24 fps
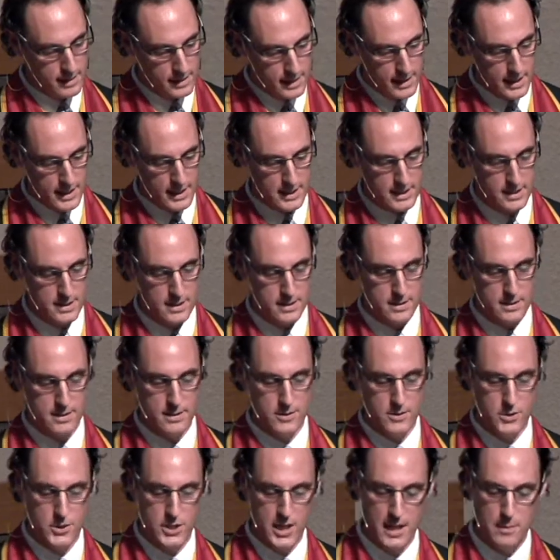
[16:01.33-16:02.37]
the kiss, the
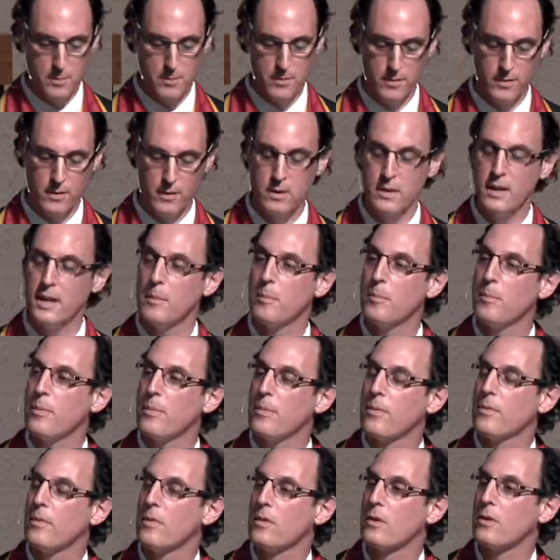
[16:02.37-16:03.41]
shape of the lip,
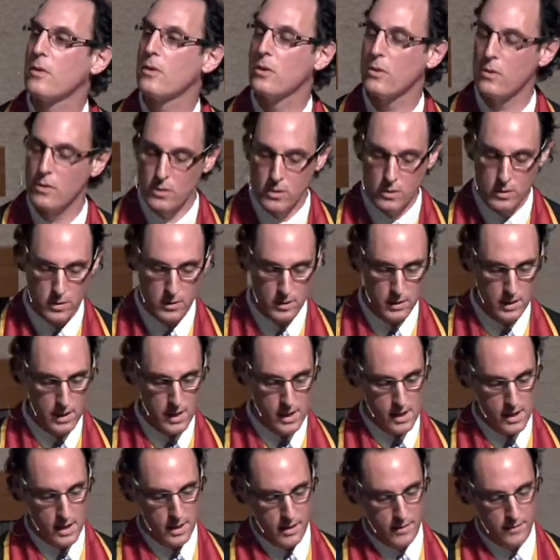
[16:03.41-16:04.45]
the curl
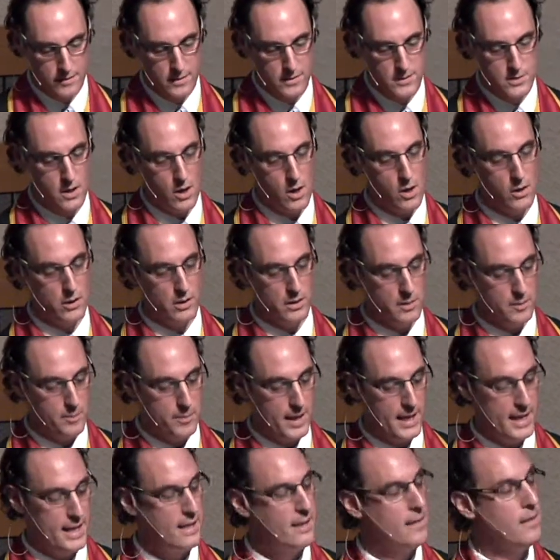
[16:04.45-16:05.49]
of the dog in
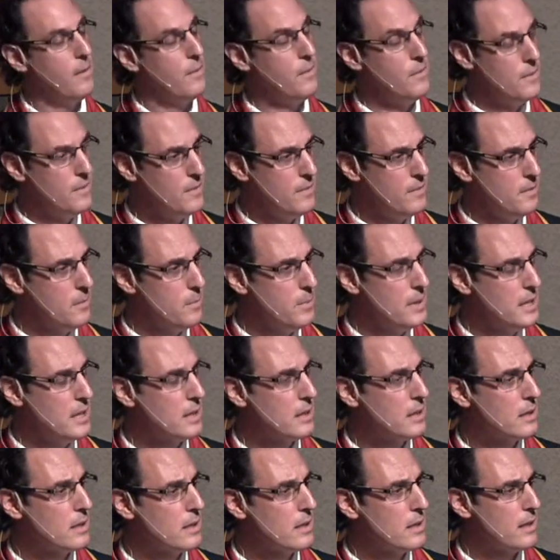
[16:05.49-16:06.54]
bed, the beak
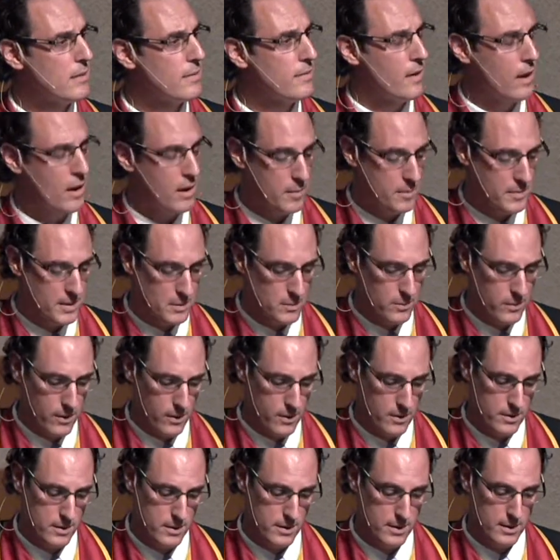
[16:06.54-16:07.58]
of the hummingbird.